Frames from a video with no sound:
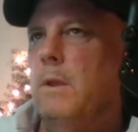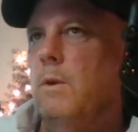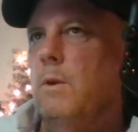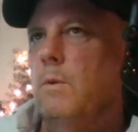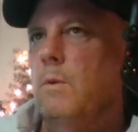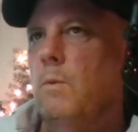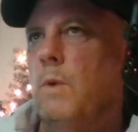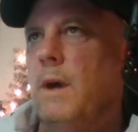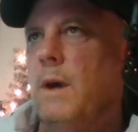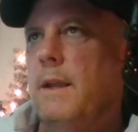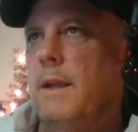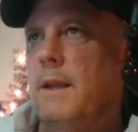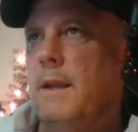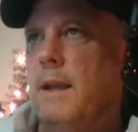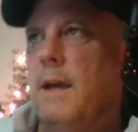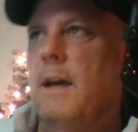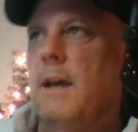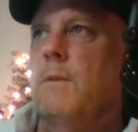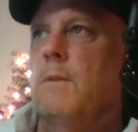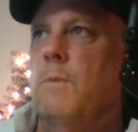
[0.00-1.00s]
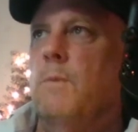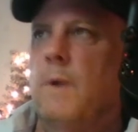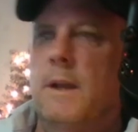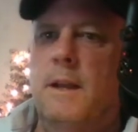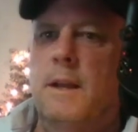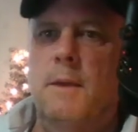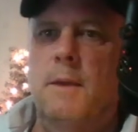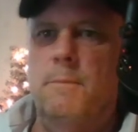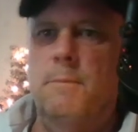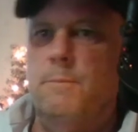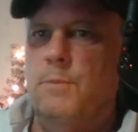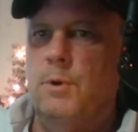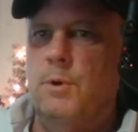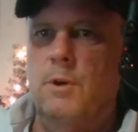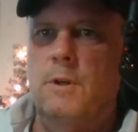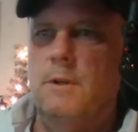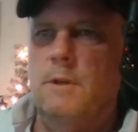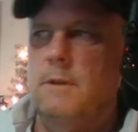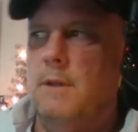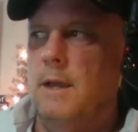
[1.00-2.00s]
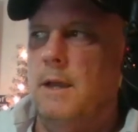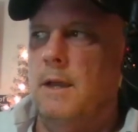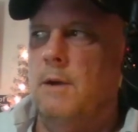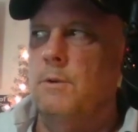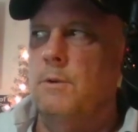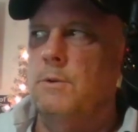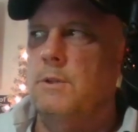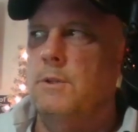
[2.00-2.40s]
Why not? Why not put out,